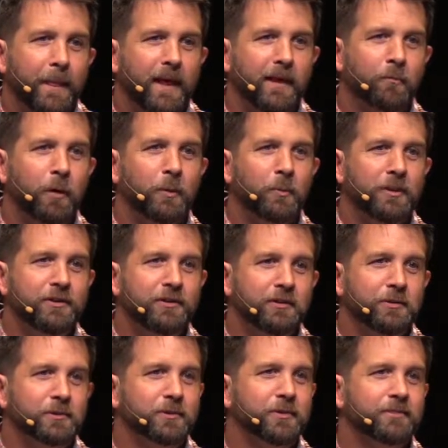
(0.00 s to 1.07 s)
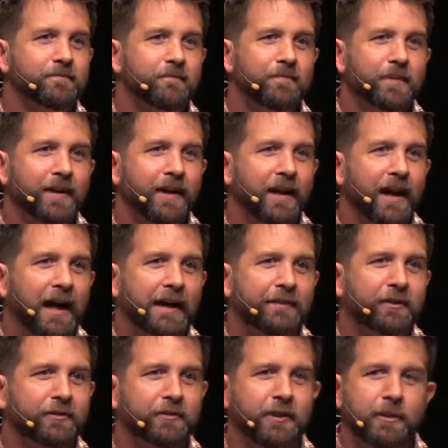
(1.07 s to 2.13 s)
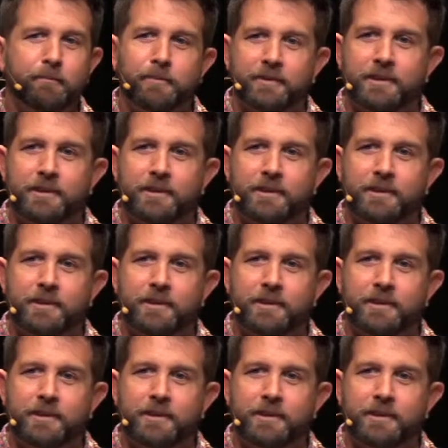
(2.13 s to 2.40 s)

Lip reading: And when we do, I have this deep